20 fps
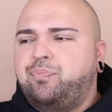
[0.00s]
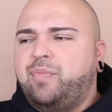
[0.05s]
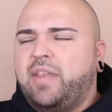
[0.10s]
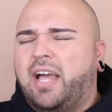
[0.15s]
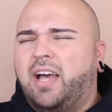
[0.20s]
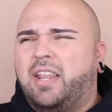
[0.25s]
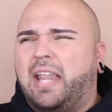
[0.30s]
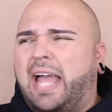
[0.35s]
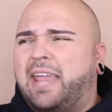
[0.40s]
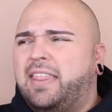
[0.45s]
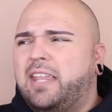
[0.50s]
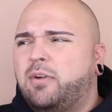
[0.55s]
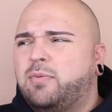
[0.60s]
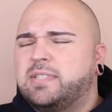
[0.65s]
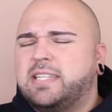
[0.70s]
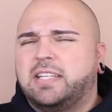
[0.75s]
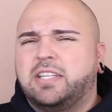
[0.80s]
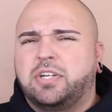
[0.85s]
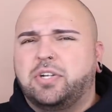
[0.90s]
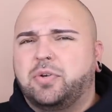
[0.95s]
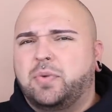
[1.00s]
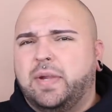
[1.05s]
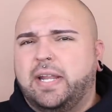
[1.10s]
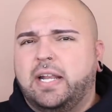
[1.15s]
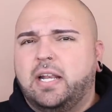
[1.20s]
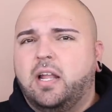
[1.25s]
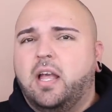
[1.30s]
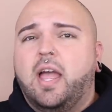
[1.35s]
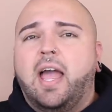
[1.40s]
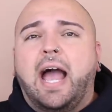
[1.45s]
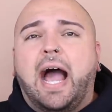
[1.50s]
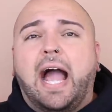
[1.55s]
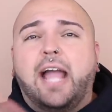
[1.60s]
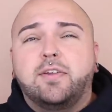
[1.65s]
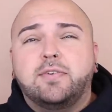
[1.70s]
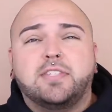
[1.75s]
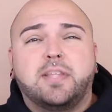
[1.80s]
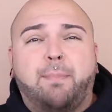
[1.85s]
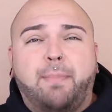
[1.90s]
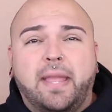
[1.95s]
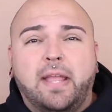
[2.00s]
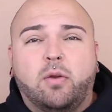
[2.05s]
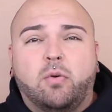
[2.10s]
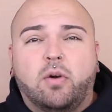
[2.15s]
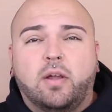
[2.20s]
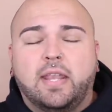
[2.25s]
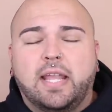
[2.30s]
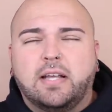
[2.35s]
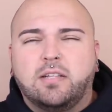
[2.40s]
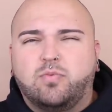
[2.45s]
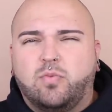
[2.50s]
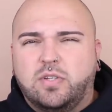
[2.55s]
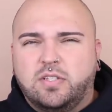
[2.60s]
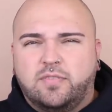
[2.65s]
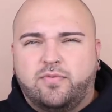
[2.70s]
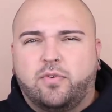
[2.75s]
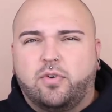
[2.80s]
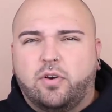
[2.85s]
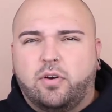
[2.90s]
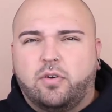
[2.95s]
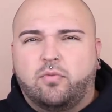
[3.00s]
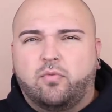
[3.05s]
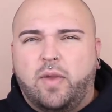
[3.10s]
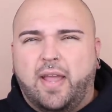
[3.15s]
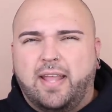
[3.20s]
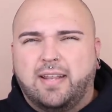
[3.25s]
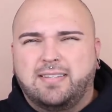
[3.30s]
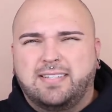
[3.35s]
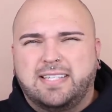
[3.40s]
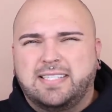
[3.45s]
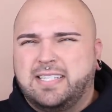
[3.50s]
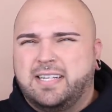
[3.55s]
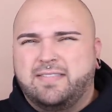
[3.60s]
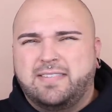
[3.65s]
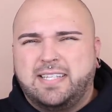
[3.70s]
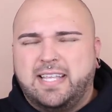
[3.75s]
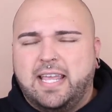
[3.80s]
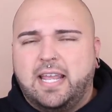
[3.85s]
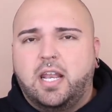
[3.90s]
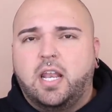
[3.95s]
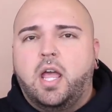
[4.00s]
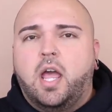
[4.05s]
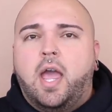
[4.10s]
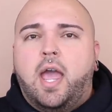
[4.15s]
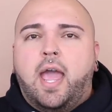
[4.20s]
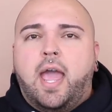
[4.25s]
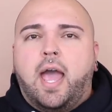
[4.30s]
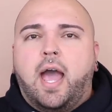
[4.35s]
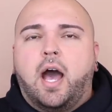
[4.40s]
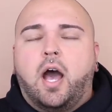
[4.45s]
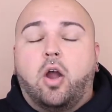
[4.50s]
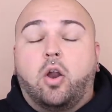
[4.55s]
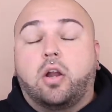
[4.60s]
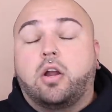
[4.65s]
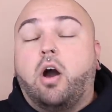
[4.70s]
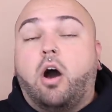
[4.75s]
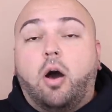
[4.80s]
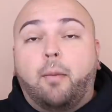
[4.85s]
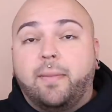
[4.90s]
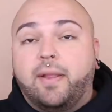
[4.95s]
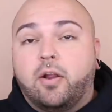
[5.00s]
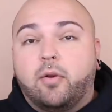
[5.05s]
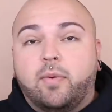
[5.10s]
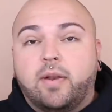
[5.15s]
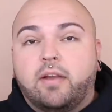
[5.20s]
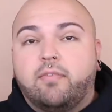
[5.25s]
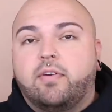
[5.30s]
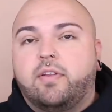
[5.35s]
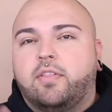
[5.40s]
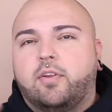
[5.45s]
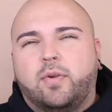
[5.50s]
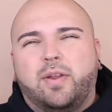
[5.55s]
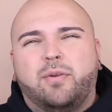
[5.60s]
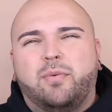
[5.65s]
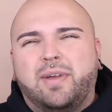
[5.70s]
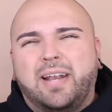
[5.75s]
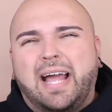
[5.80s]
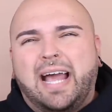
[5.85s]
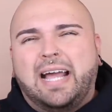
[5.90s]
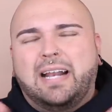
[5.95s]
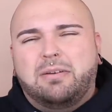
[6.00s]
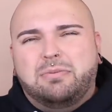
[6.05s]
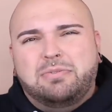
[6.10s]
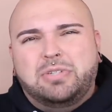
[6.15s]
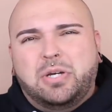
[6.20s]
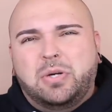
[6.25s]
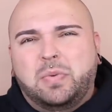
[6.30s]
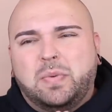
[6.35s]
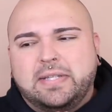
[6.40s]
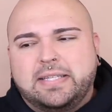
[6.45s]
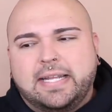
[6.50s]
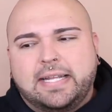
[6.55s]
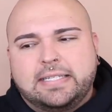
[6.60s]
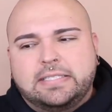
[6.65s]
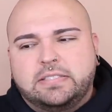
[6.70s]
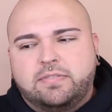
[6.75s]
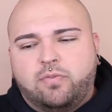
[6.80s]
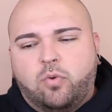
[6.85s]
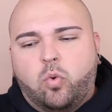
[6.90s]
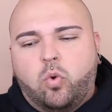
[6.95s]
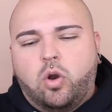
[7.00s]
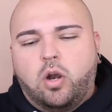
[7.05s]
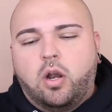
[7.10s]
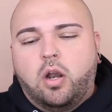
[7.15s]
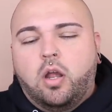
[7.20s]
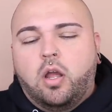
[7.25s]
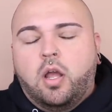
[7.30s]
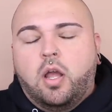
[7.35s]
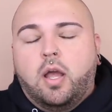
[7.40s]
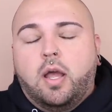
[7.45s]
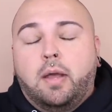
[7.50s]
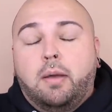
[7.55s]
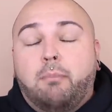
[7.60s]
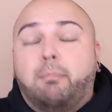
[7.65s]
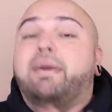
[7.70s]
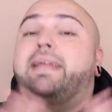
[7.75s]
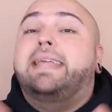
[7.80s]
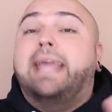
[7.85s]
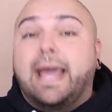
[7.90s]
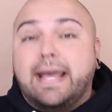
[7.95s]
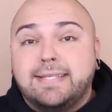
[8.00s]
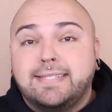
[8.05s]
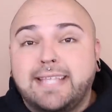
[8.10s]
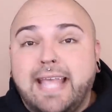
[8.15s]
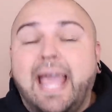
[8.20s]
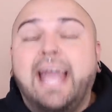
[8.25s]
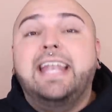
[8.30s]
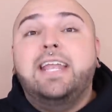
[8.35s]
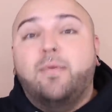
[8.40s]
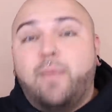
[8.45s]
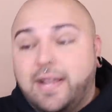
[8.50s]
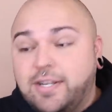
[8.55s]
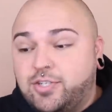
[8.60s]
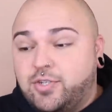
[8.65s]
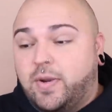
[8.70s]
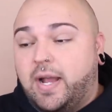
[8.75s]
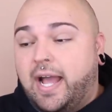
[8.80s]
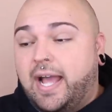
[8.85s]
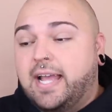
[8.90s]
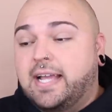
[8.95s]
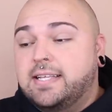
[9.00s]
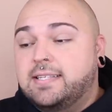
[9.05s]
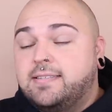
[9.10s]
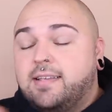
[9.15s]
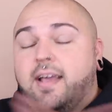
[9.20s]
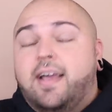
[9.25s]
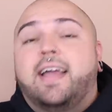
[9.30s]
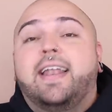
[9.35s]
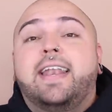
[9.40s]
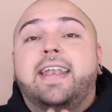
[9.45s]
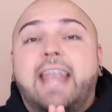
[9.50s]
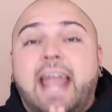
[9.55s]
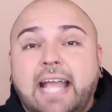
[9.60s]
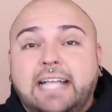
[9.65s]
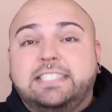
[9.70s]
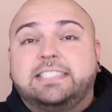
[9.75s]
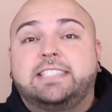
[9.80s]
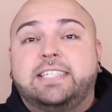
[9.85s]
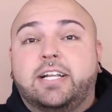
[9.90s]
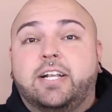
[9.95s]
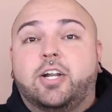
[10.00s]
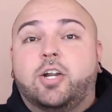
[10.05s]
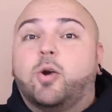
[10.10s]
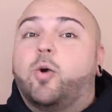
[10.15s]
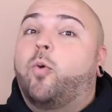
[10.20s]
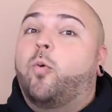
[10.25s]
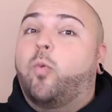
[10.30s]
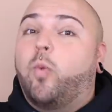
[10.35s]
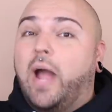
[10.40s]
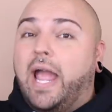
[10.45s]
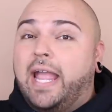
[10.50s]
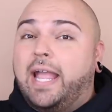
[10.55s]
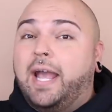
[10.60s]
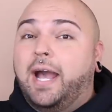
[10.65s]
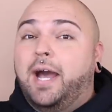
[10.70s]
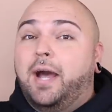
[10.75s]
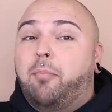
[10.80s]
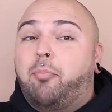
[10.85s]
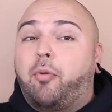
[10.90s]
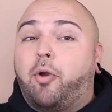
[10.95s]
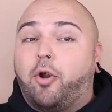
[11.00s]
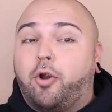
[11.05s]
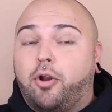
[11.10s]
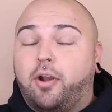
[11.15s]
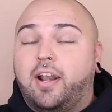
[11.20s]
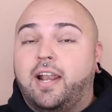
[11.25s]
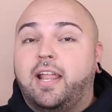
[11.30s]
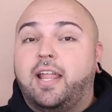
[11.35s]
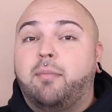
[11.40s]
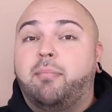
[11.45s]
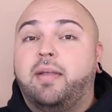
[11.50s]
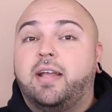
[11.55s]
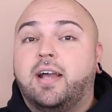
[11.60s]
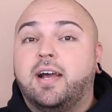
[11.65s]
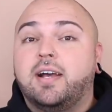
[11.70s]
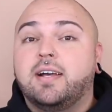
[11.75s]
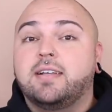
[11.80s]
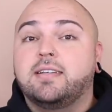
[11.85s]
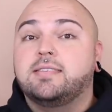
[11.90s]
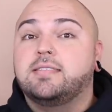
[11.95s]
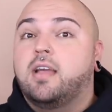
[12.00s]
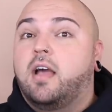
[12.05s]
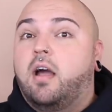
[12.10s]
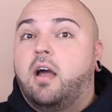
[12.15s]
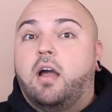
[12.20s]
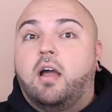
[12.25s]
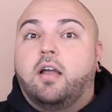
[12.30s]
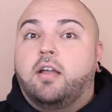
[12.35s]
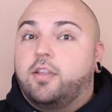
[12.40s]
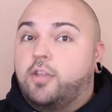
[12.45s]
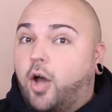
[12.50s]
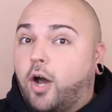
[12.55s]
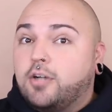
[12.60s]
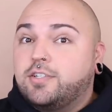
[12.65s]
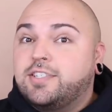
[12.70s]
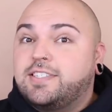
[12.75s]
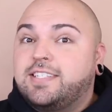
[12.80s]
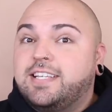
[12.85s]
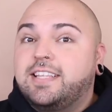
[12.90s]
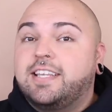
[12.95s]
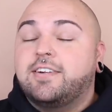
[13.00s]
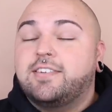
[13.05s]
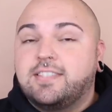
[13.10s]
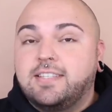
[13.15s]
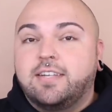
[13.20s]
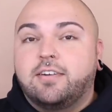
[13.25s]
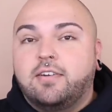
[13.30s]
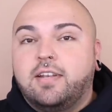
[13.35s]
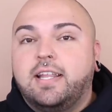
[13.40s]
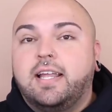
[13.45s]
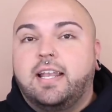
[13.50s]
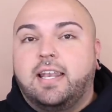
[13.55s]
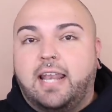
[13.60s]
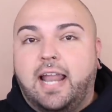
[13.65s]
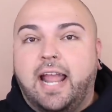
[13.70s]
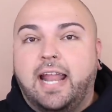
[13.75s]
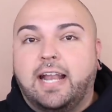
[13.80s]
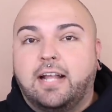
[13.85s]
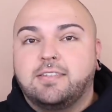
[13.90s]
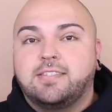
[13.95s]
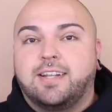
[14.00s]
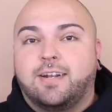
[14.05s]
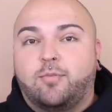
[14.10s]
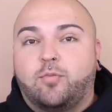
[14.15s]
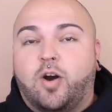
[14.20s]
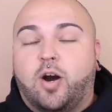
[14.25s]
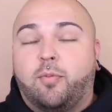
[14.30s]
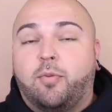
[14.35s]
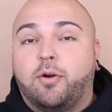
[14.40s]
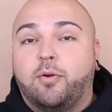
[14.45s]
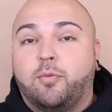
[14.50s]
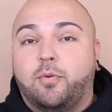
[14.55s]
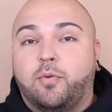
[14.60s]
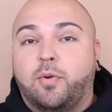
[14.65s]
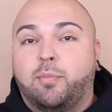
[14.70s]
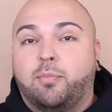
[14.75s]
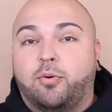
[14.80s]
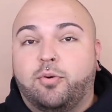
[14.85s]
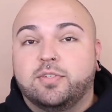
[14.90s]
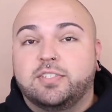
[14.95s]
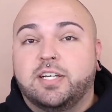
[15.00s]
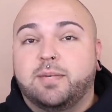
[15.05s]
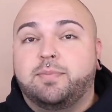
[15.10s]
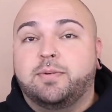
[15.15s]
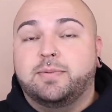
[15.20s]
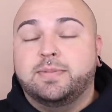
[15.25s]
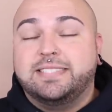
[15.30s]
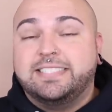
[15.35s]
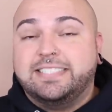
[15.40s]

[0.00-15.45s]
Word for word: I think it was like the green. I use the pink one. That one's for red sensitive skin uh, or calming or whatever. The green one, I don't know what that is for. But yes, anyways, you guys, next year, wake up early because Y'all should see there's literally a line outside of Walmart when we pulled up. It was